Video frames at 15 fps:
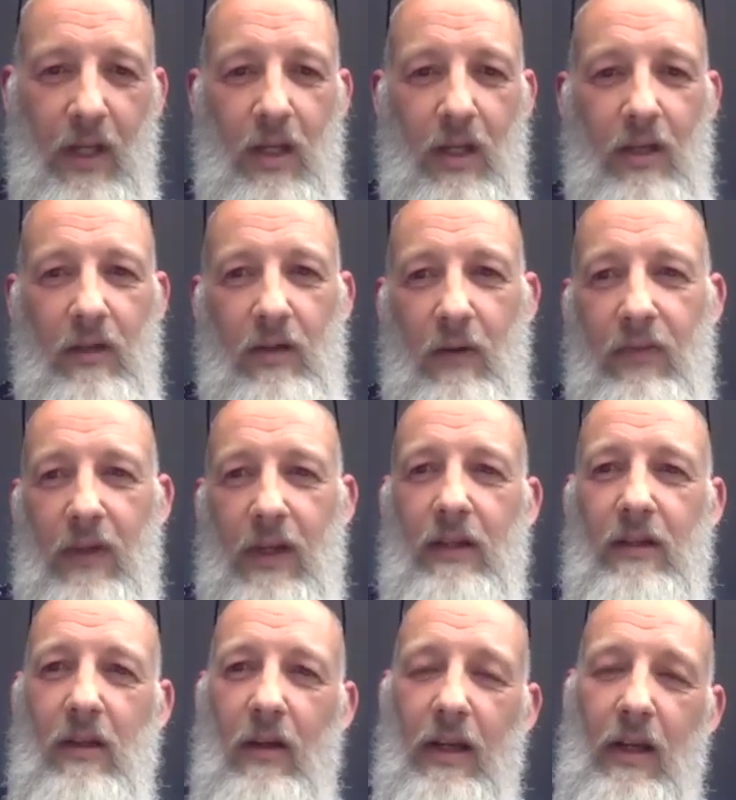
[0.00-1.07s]
So things
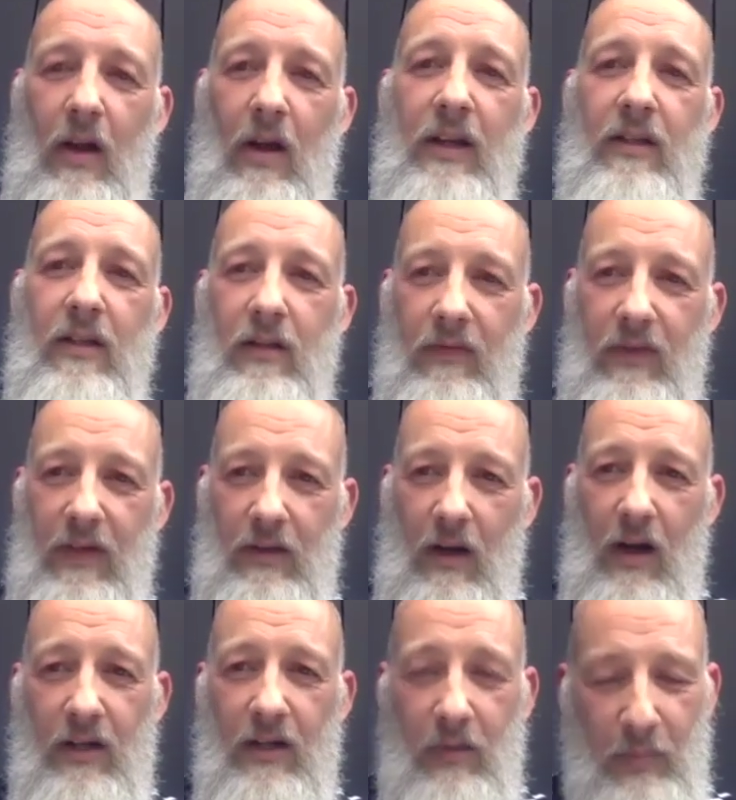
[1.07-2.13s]
like I used to do things like
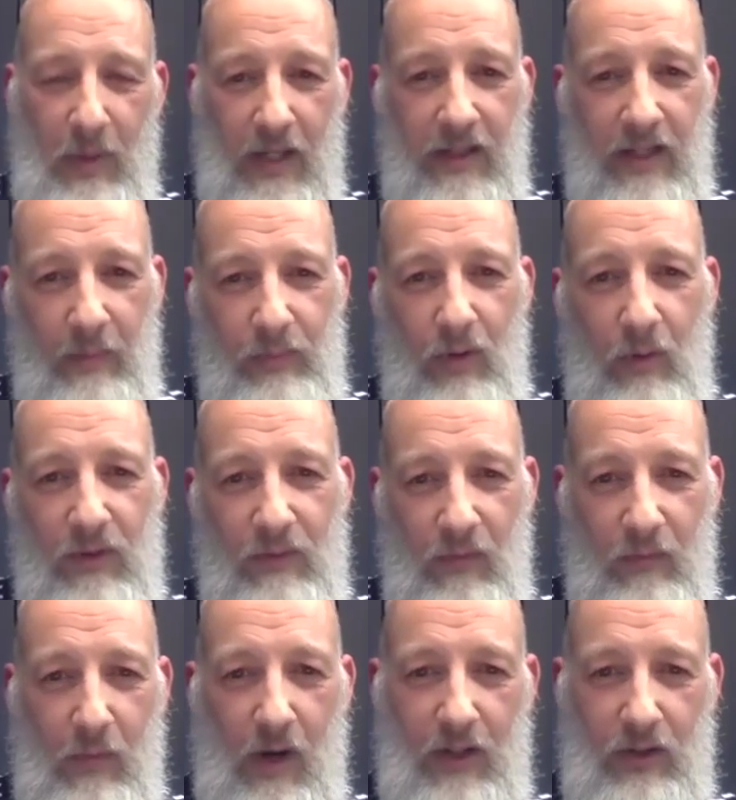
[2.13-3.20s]
I used to pinky promise with
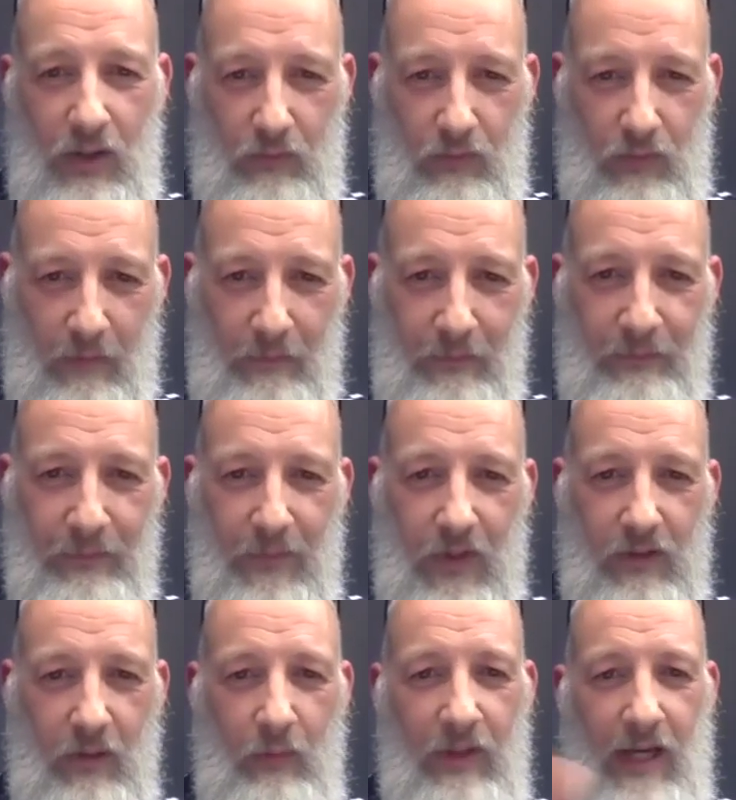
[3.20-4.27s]
my children
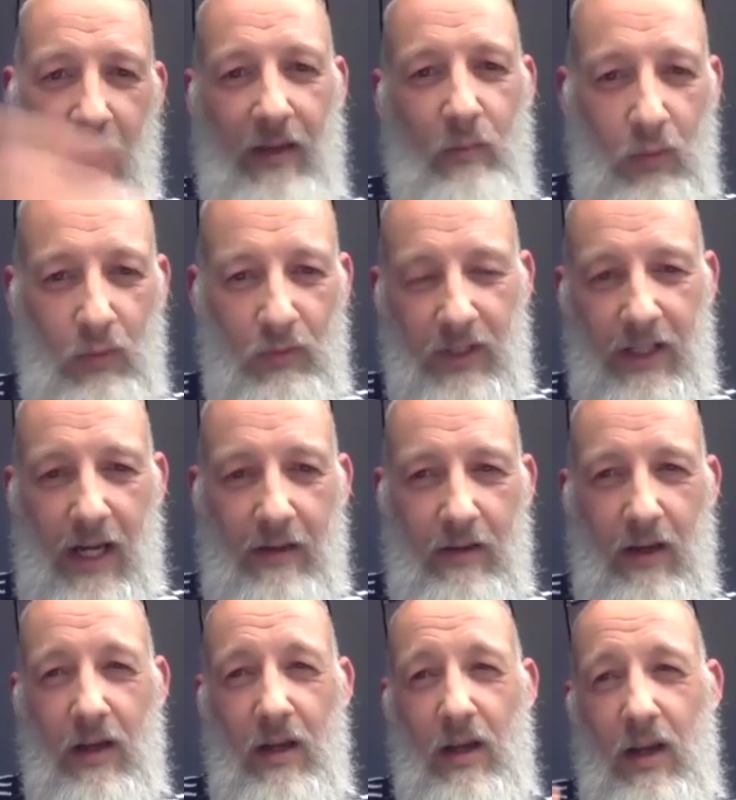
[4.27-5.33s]
so we'd get them all
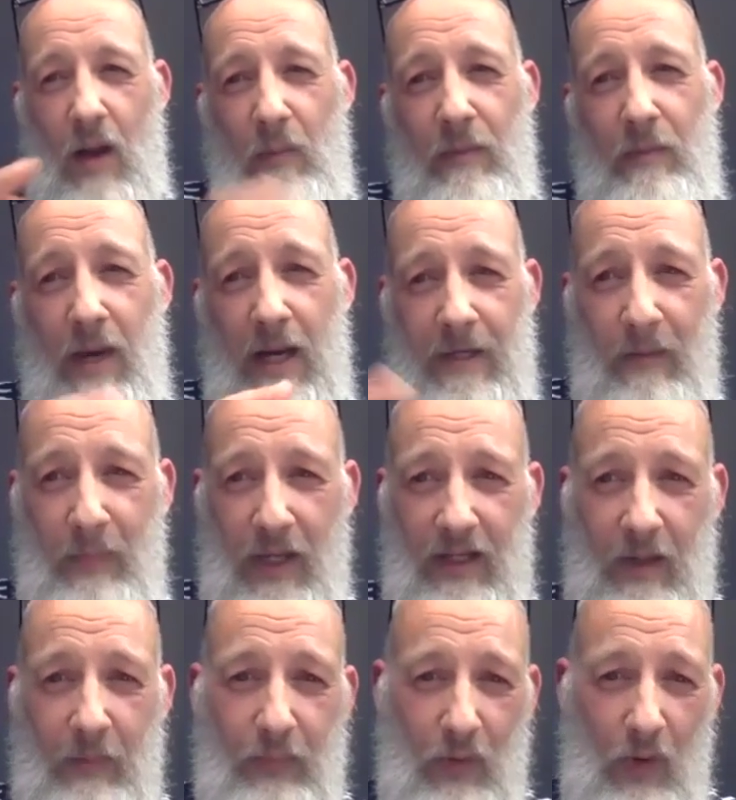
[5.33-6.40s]
together and we'd make a
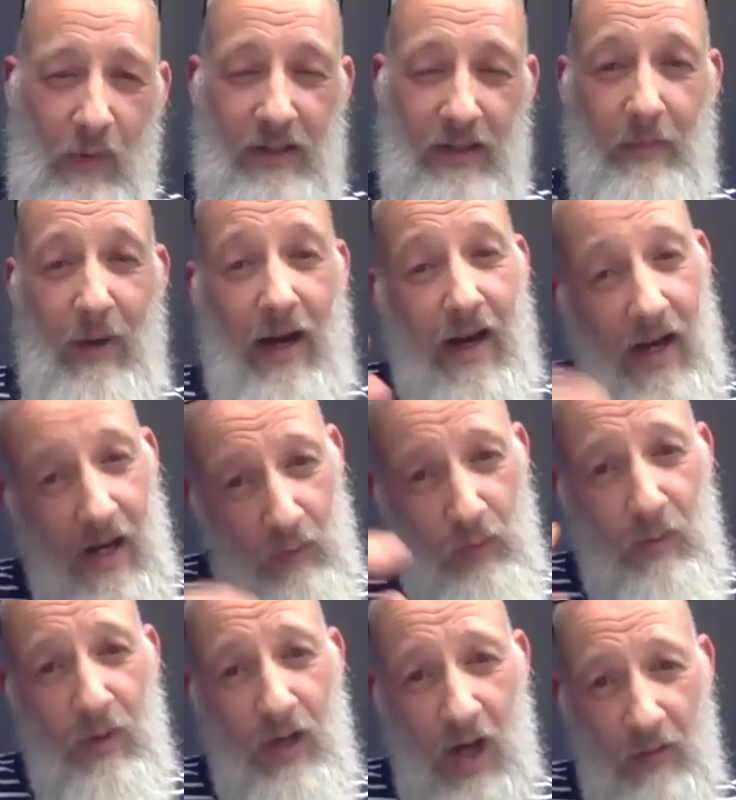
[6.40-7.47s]
pinky promise about how we
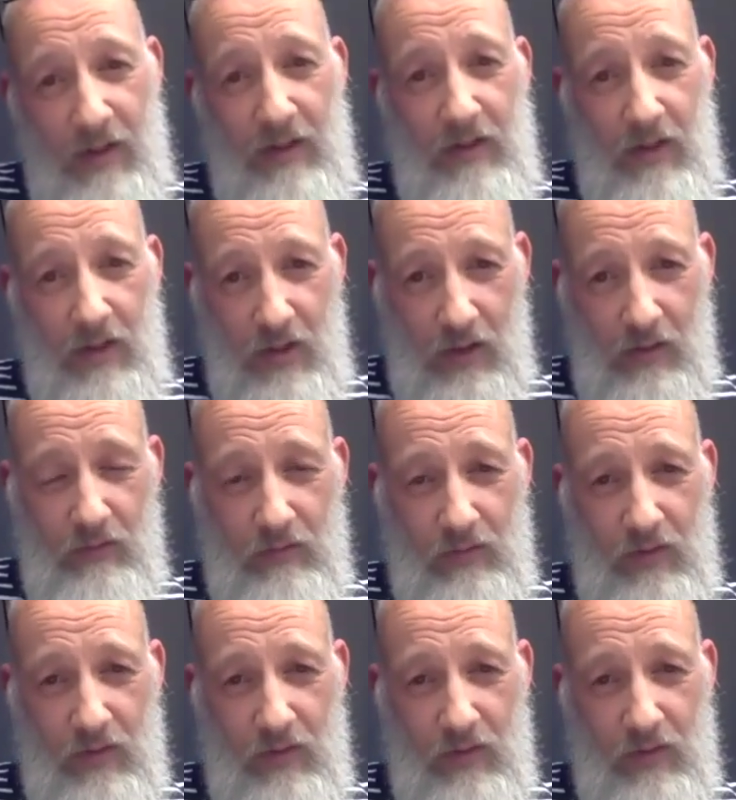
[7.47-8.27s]
were going to use